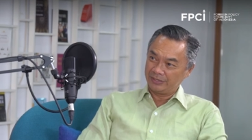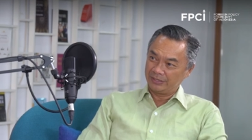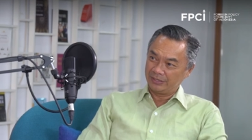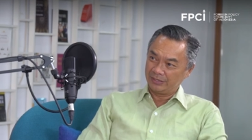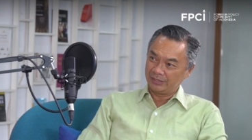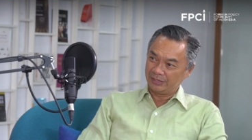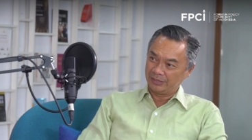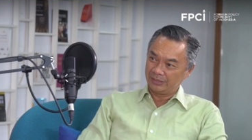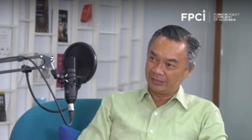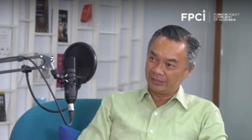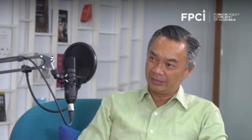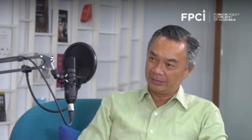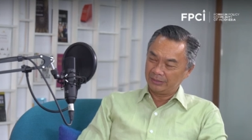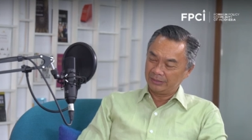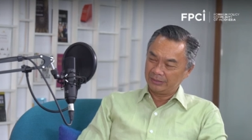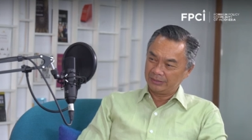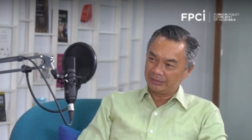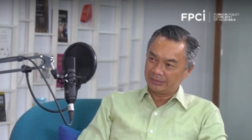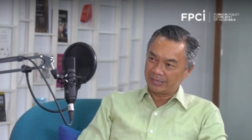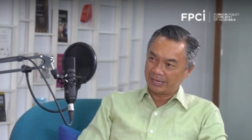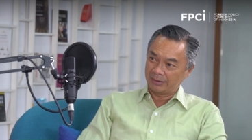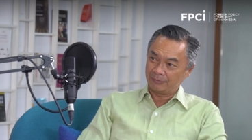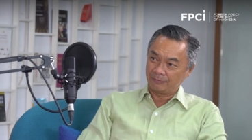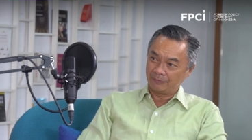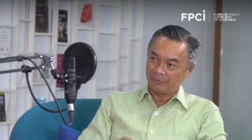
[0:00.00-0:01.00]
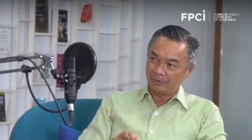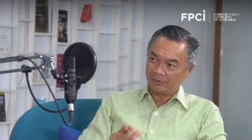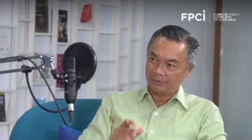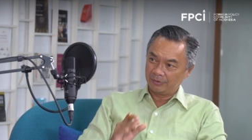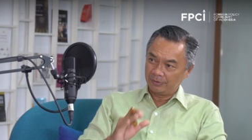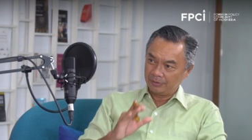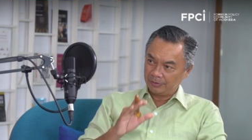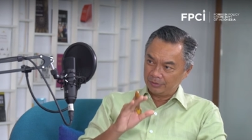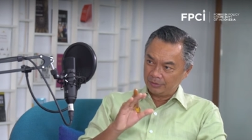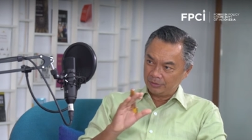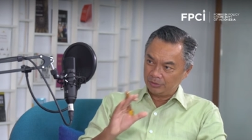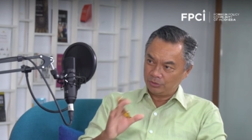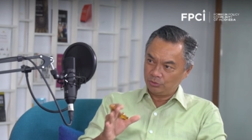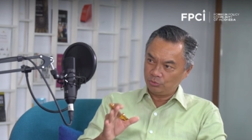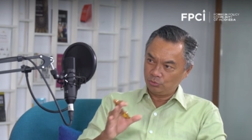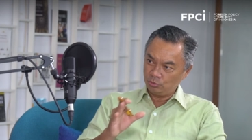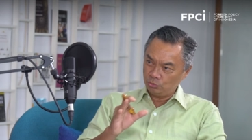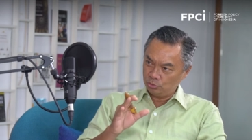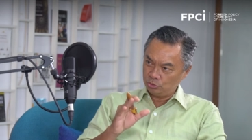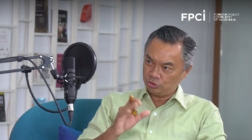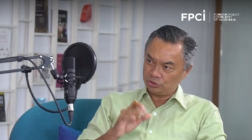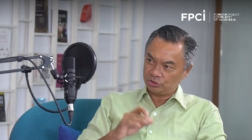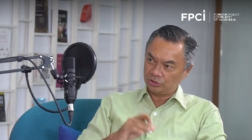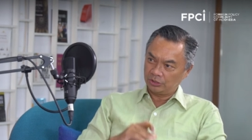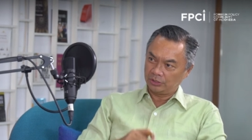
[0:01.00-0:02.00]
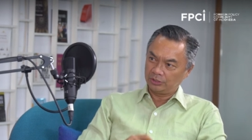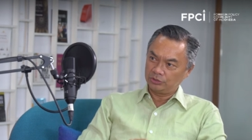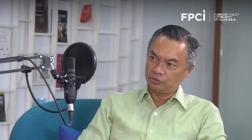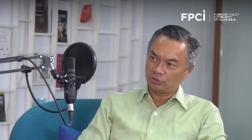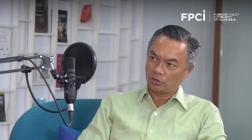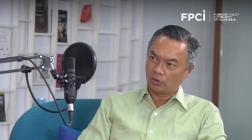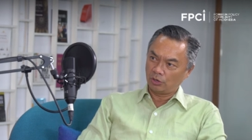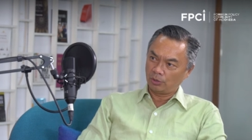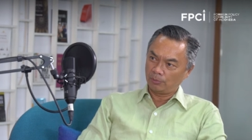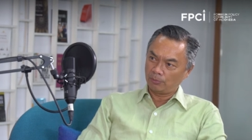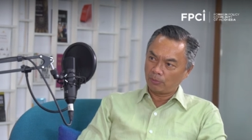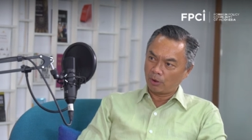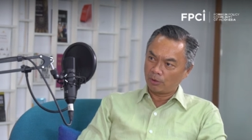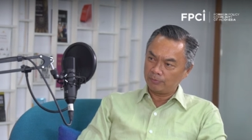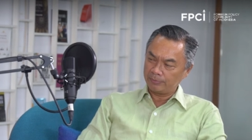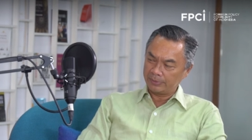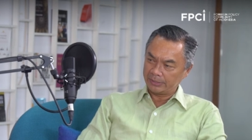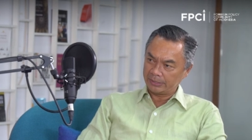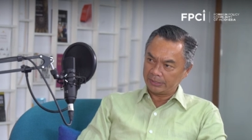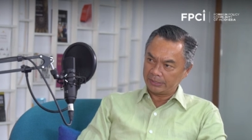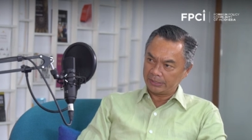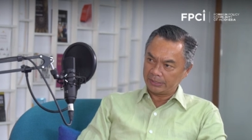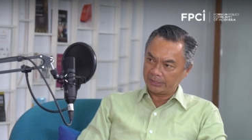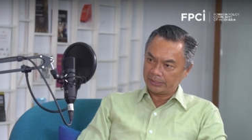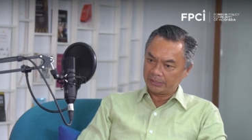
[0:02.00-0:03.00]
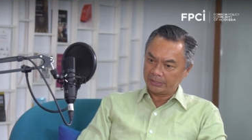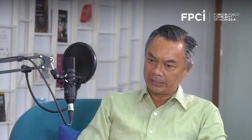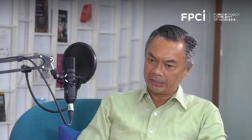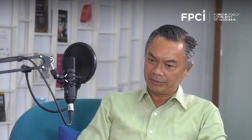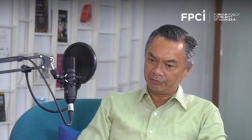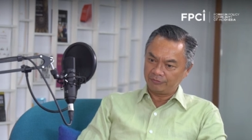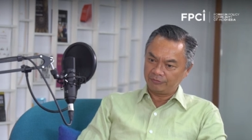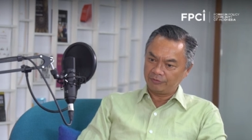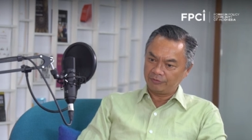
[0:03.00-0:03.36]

in that huge Jolo bombing in the